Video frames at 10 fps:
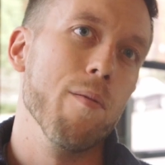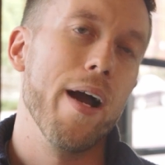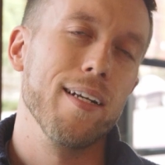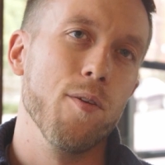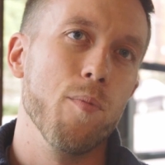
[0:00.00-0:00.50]

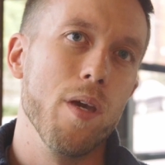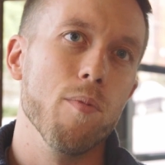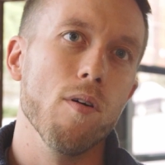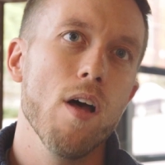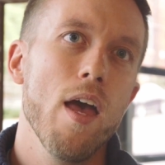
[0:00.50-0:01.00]
impact other
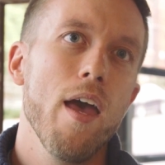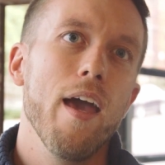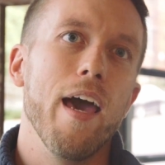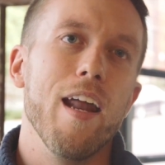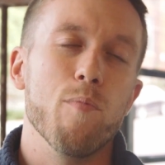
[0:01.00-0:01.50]
people.
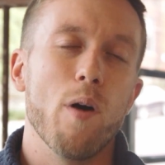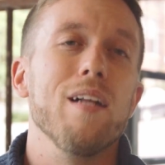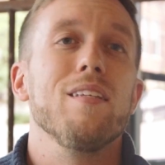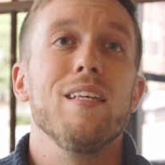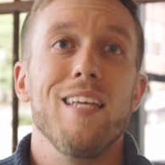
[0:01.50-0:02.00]
And I've
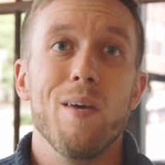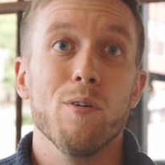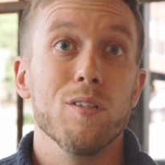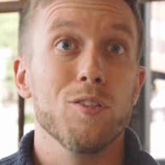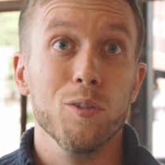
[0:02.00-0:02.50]
brought to the
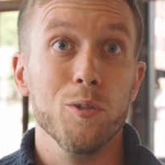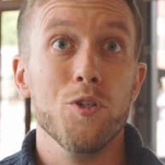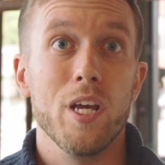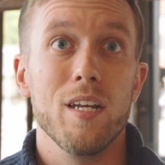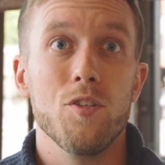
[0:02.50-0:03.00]
table a
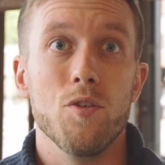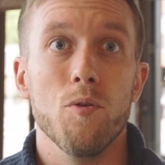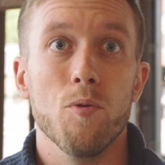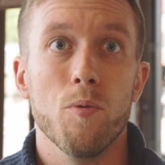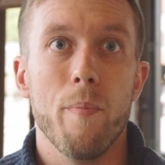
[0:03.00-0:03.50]
solution
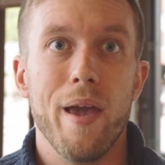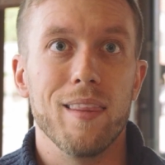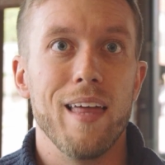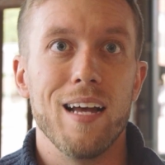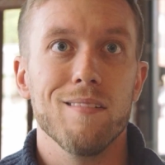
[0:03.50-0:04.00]
to
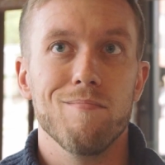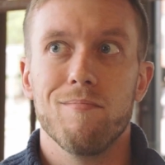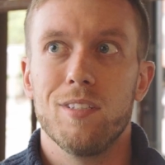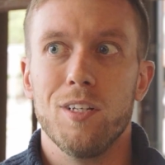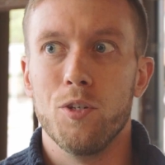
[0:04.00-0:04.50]
make that
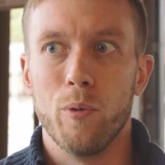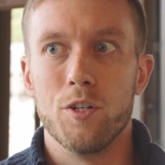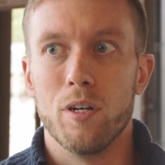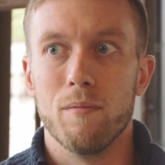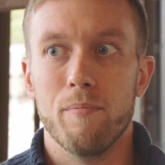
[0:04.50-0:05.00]

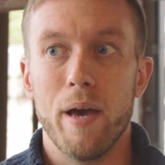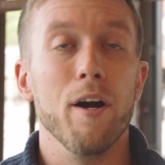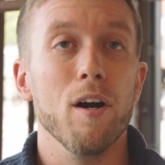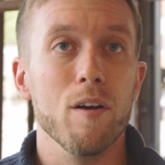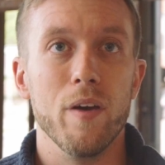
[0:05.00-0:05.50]
situation
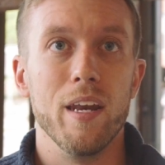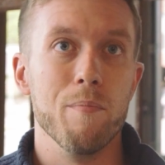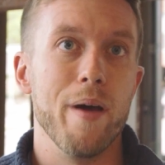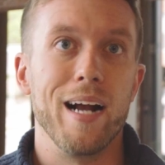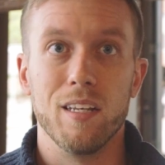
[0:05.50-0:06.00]
better. If it
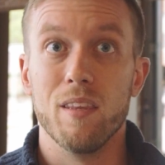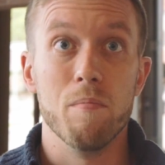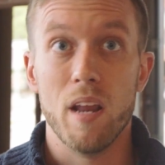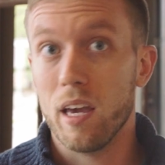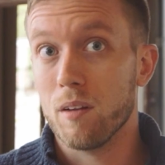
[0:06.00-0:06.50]
impacted
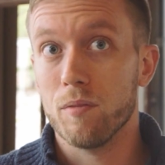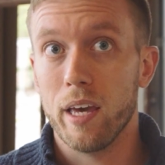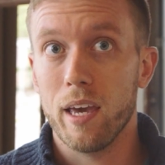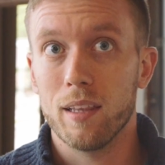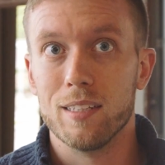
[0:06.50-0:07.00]
them
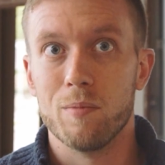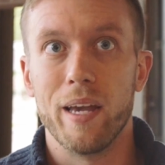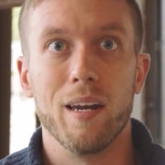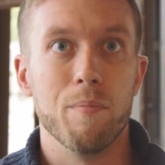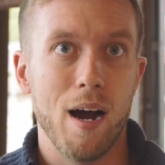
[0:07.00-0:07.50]
negatively, let's
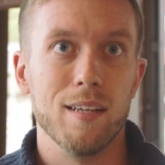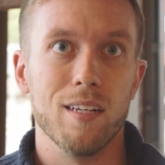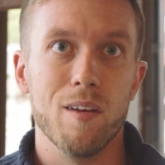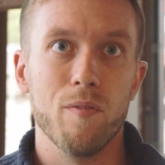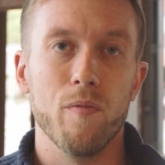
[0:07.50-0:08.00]
make it a
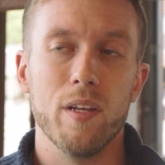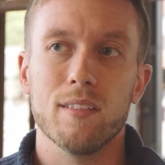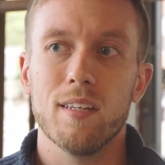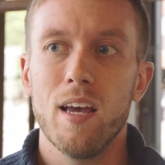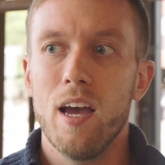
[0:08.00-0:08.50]
positive. If
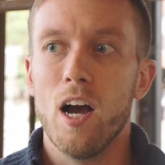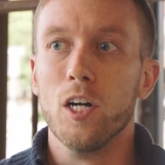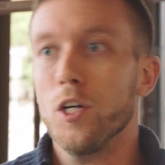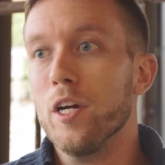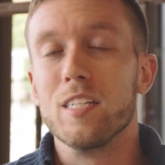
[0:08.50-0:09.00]
it's
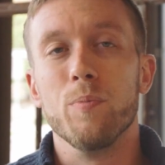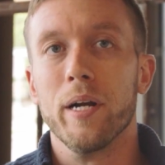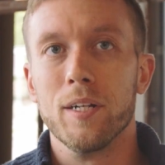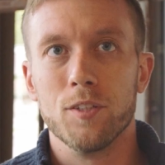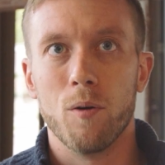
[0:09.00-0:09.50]
a good
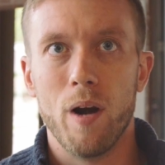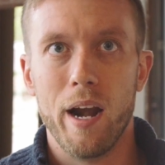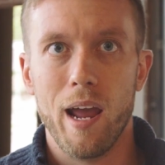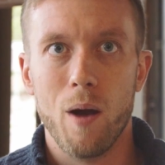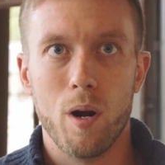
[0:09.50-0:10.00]
experience
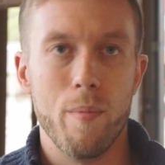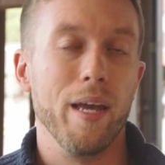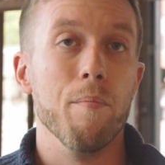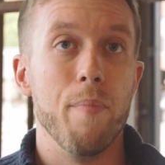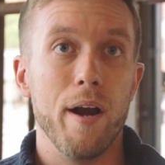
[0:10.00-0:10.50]
already, I want to
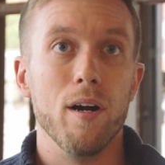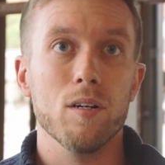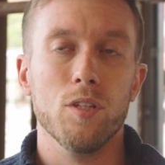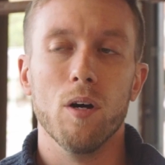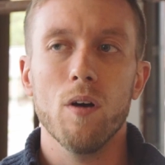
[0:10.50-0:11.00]
make it better.
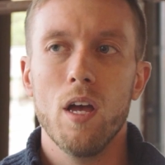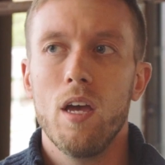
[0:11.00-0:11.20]
So